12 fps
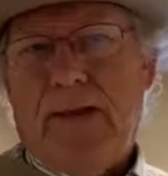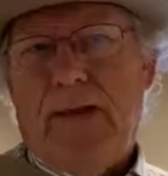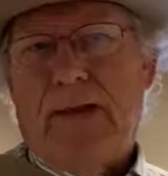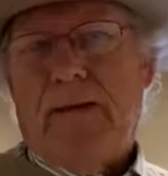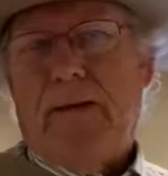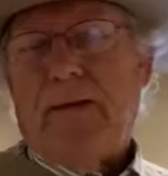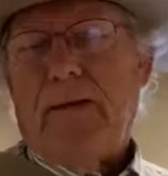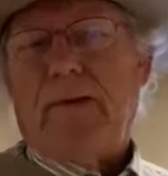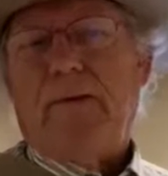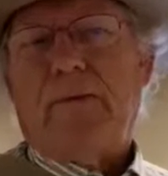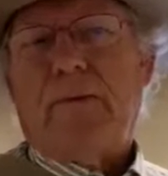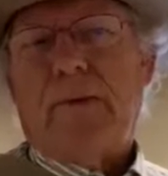in our
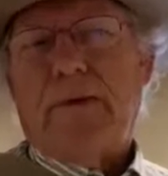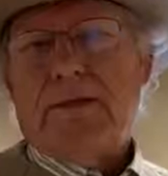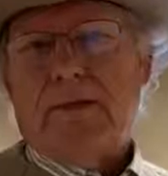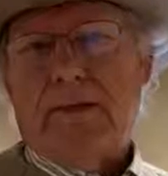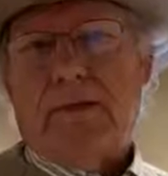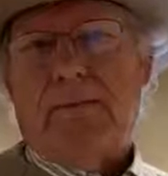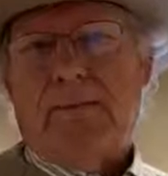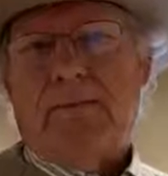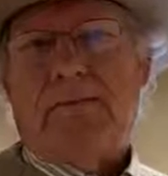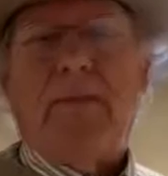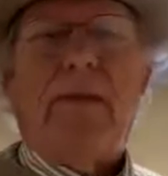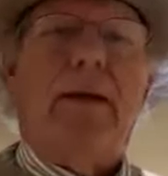love towards him,
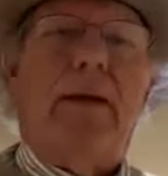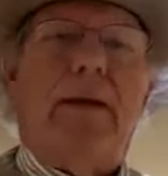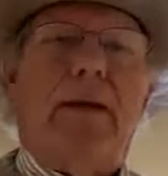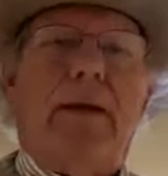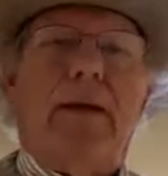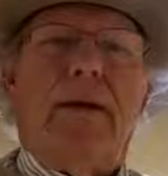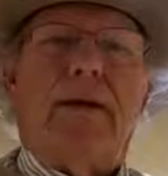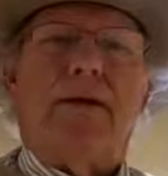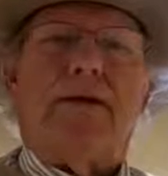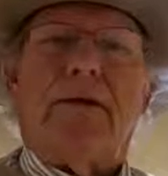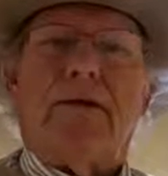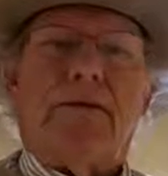and he
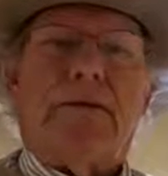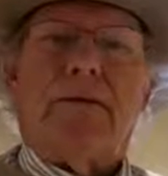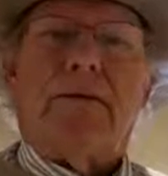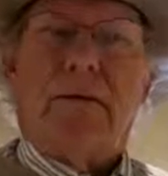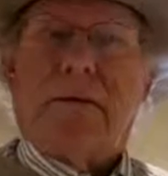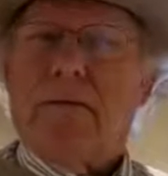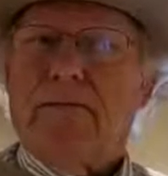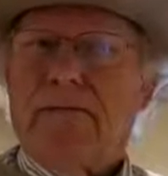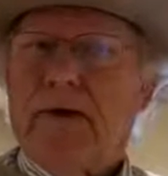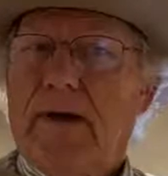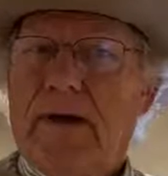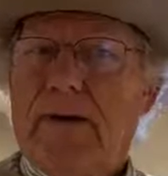is also
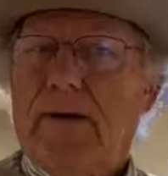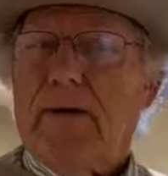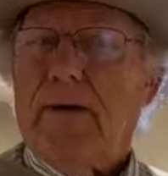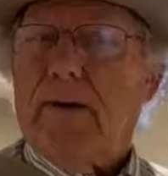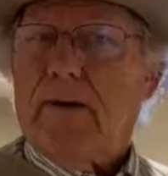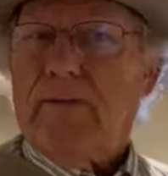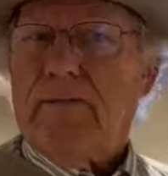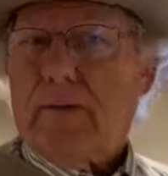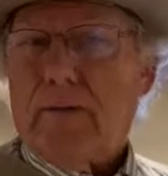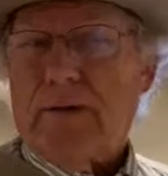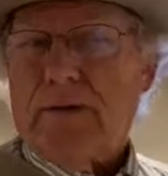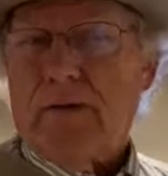glorified in our love
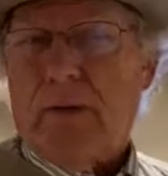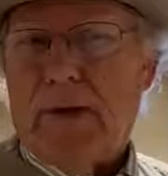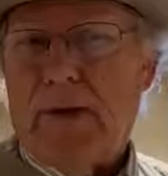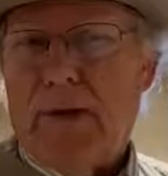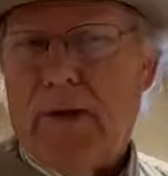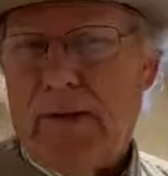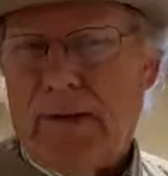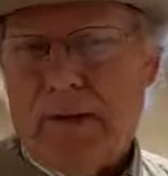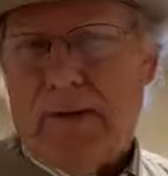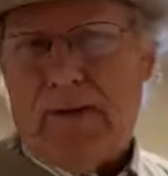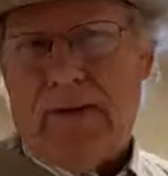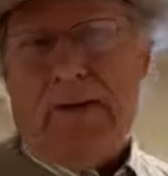towards one
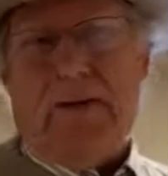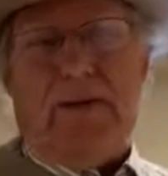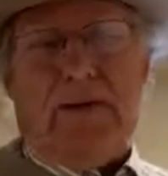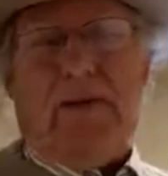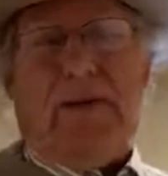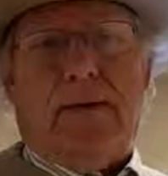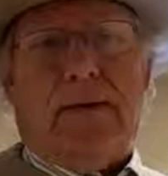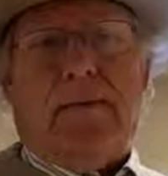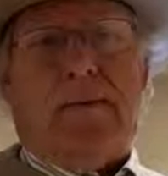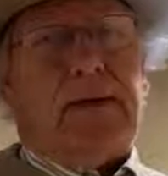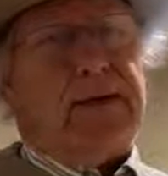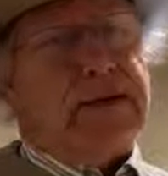another,
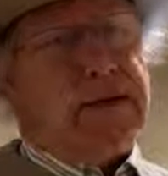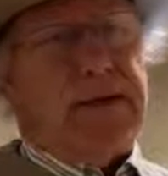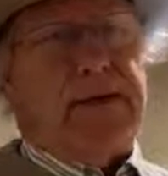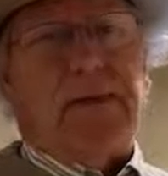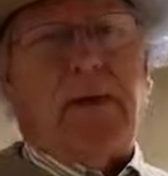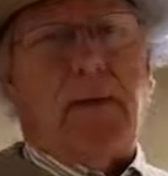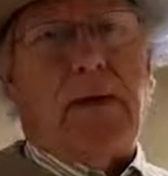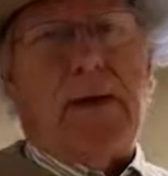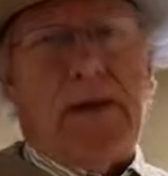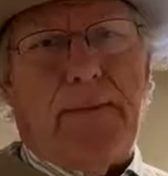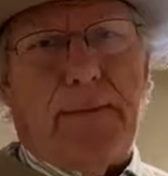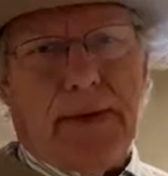because that's the way
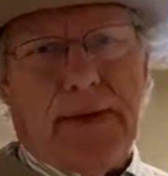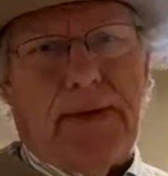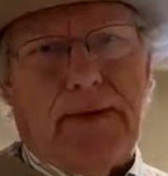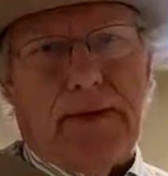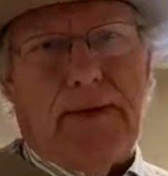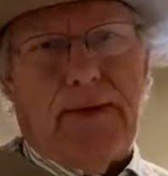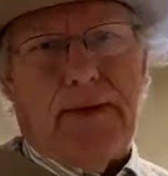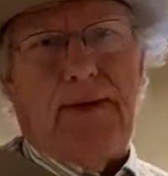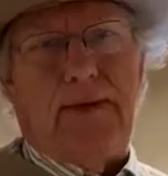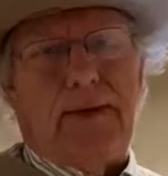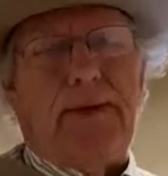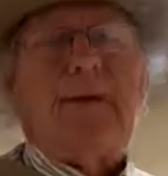he planned it.
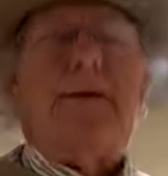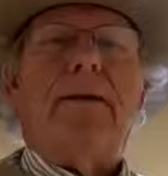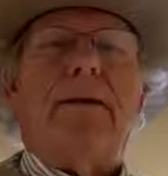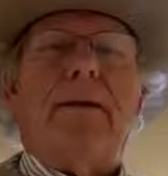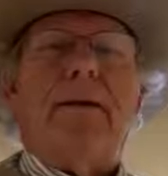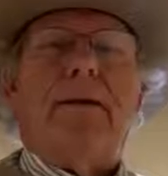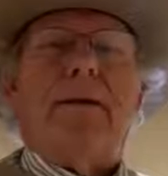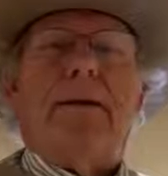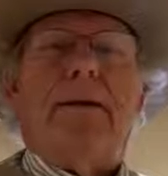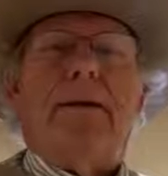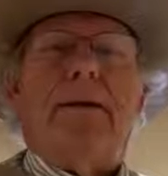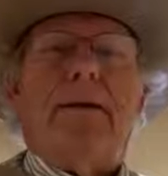
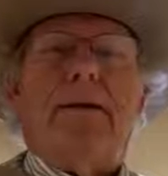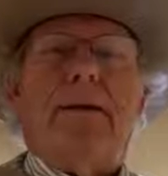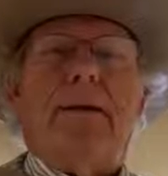And